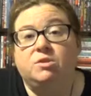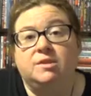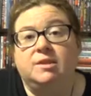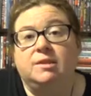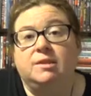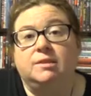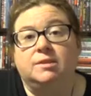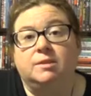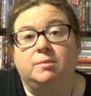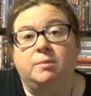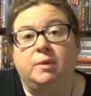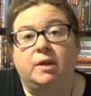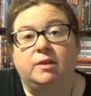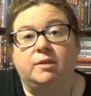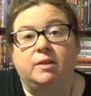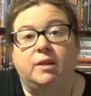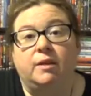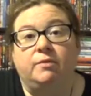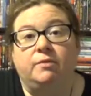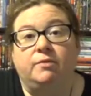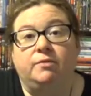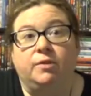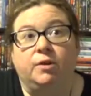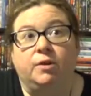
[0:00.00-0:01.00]
things about
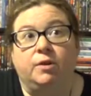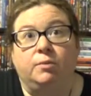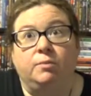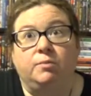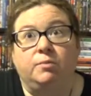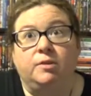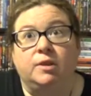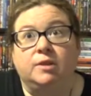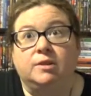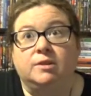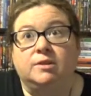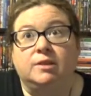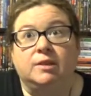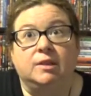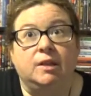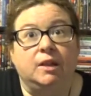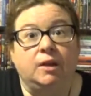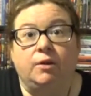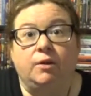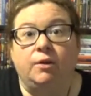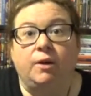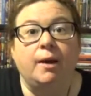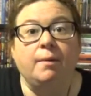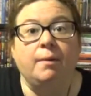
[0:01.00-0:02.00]
that film that
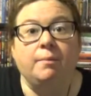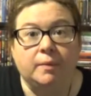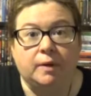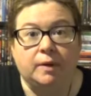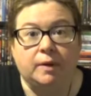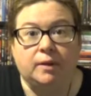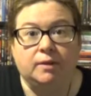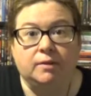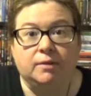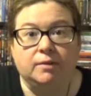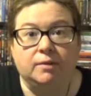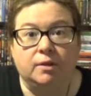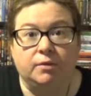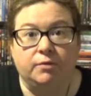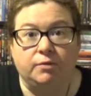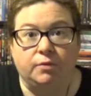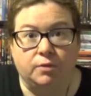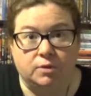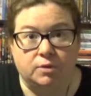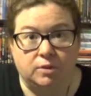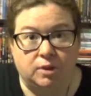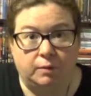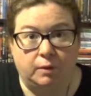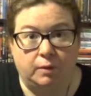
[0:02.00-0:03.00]
didn't grab me the
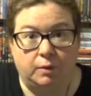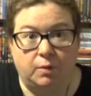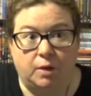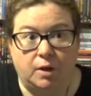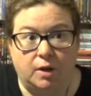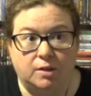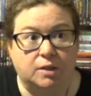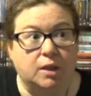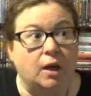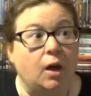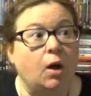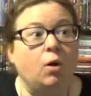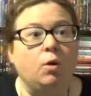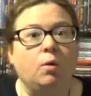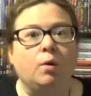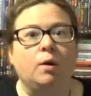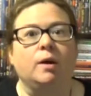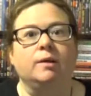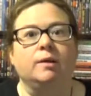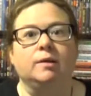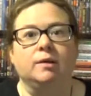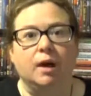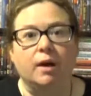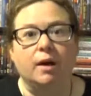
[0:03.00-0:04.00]
first time I watched it. Oh,
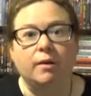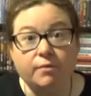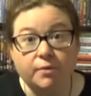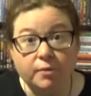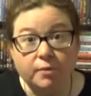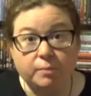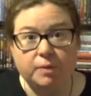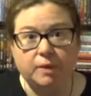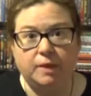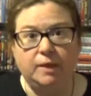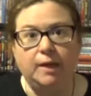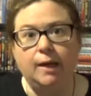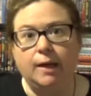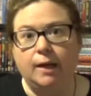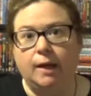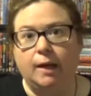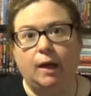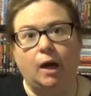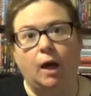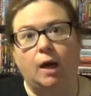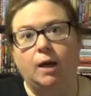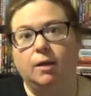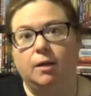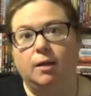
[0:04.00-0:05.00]
I love the beginning.
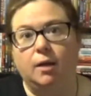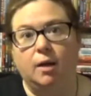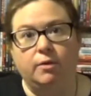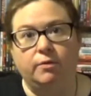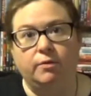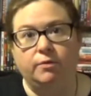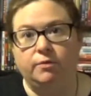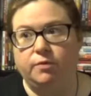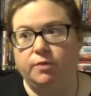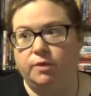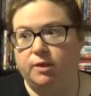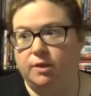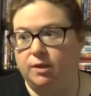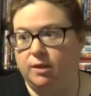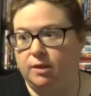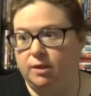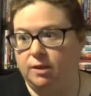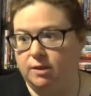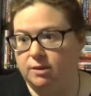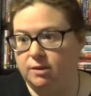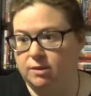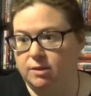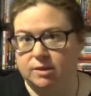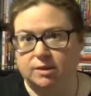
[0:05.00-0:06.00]
I love
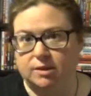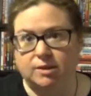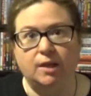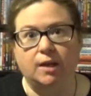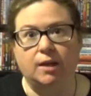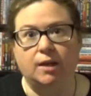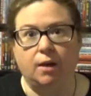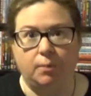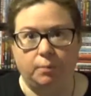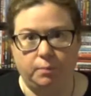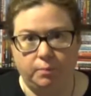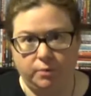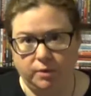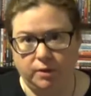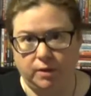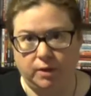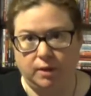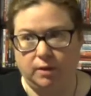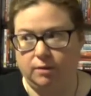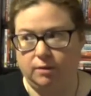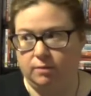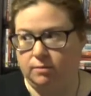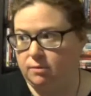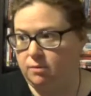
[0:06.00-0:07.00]
the setup,
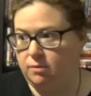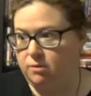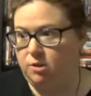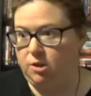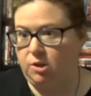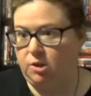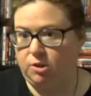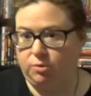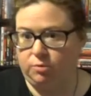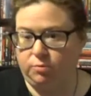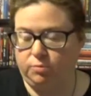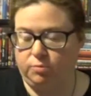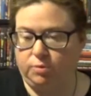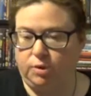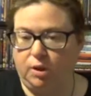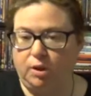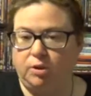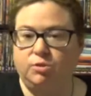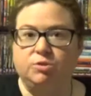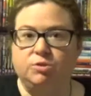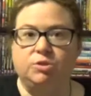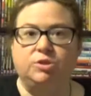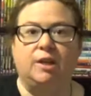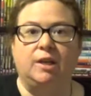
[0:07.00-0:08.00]

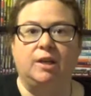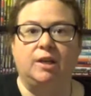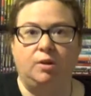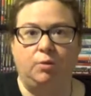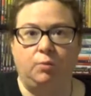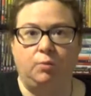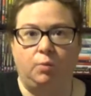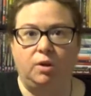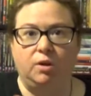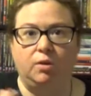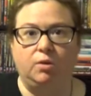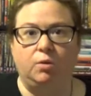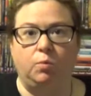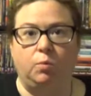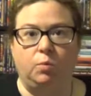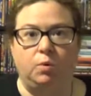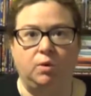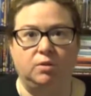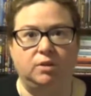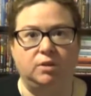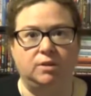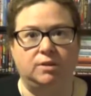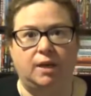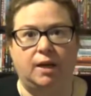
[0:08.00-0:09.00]
understanding where the
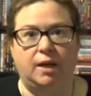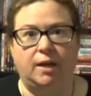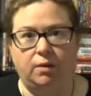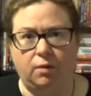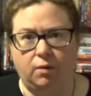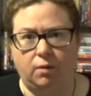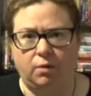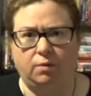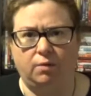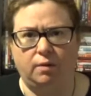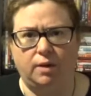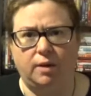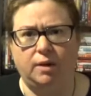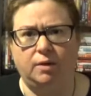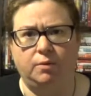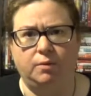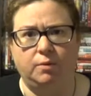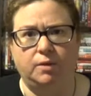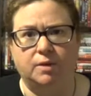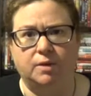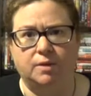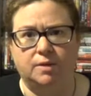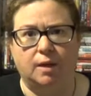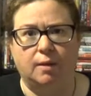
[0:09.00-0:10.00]
world is at already
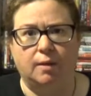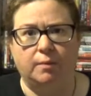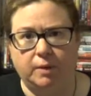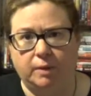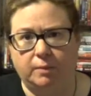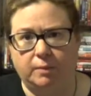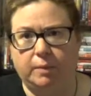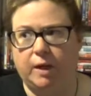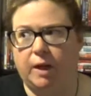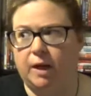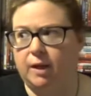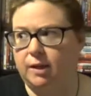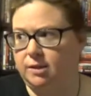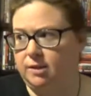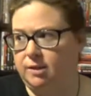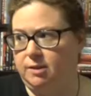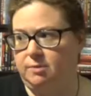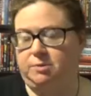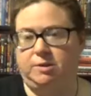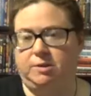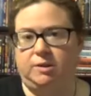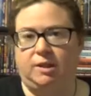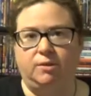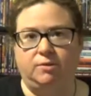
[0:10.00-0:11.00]
with the zombie
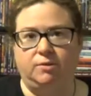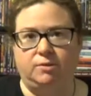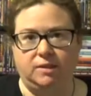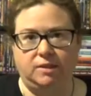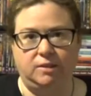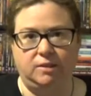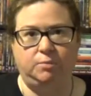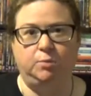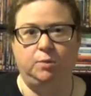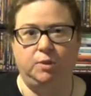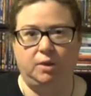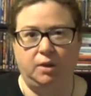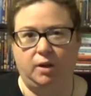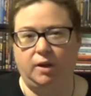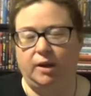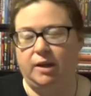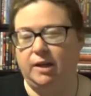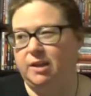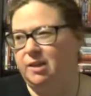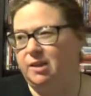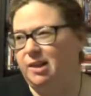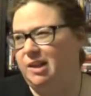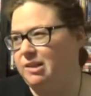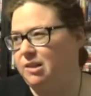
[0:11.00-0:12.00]
apocalypse and how deep we are
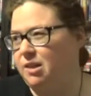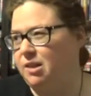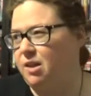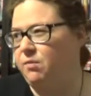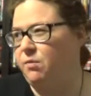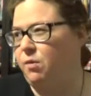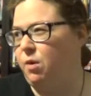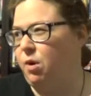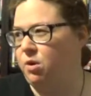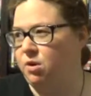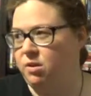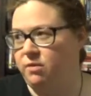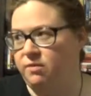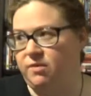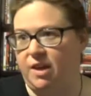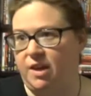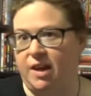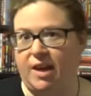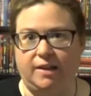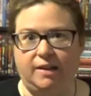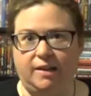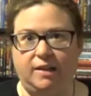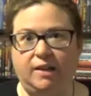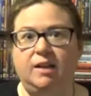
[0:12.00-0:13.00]
in. I love all of
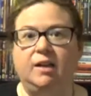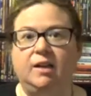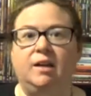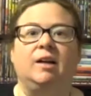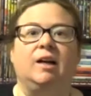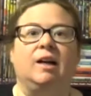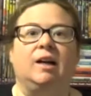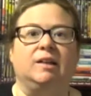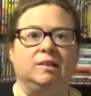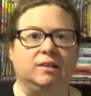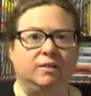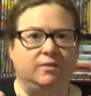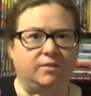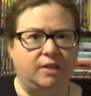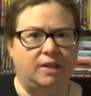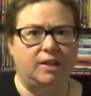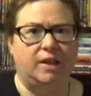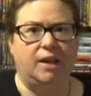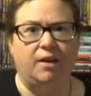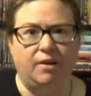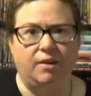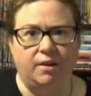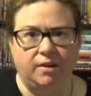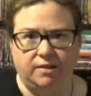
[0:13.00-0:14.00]
that. I love the
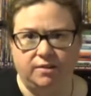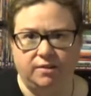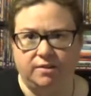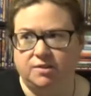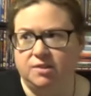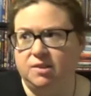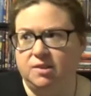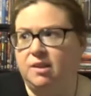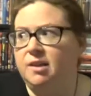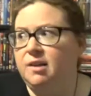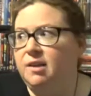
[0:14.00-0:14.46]
characters.